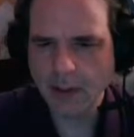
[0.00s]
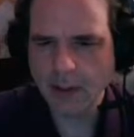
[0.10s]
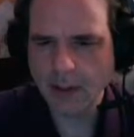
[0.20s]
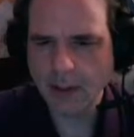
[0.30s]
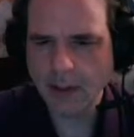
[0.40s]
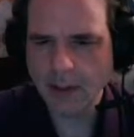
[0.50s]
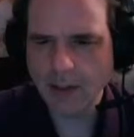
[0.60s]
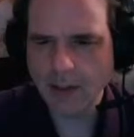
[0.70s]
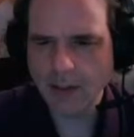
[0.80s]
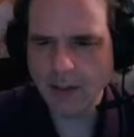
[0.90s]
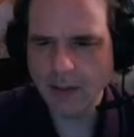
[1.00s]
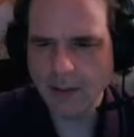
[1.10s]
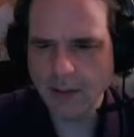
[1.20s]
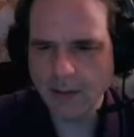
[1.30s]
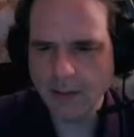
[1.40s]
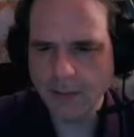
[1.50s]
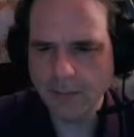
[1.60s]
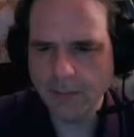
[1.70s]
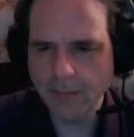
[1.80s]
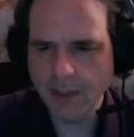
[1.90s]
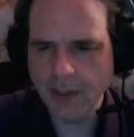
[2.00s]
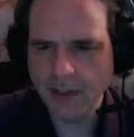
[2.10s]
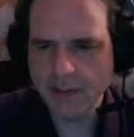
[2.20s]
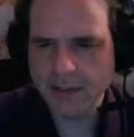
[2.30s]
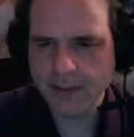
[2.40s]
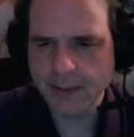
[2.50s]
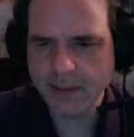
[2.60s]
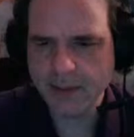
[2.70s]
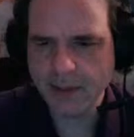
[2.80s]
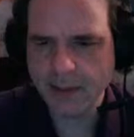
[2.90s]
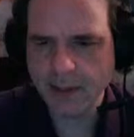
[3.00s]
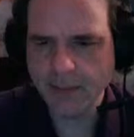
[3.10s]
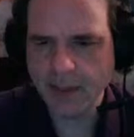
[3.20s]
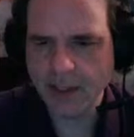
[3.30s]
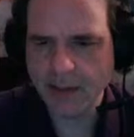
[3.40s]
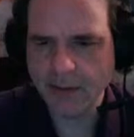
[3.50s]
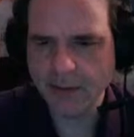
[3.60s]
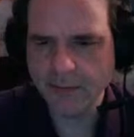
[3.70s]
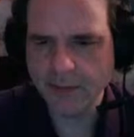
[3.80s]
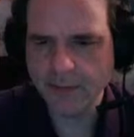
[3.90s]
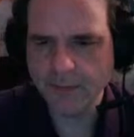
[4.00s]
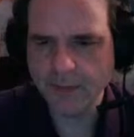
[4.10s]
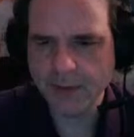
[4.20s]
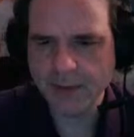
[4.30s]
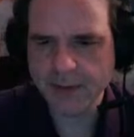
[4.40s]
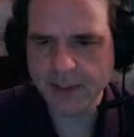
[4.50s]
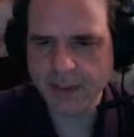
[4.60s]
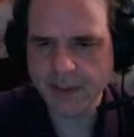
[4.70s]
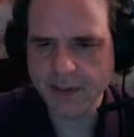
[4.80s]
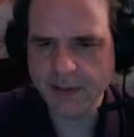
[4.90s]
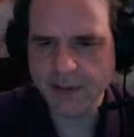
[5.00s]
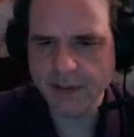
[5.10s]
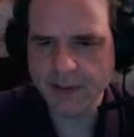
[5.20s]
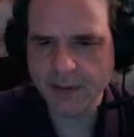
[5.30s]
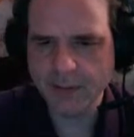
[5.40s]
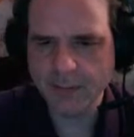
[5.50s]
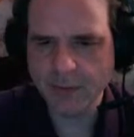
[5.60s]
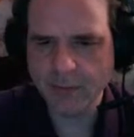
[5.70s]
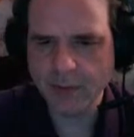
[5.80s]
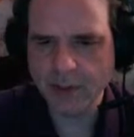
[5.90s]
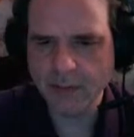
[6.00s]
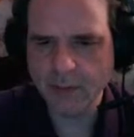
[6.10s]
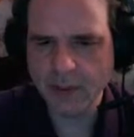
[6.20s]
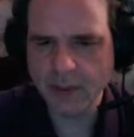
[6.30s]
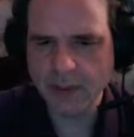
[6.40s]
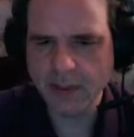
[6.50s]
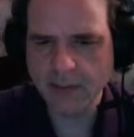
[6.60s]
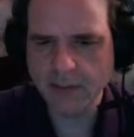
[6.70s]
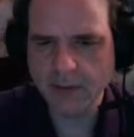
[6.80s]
I may take time out of it for a second because it's going to be really wigged out.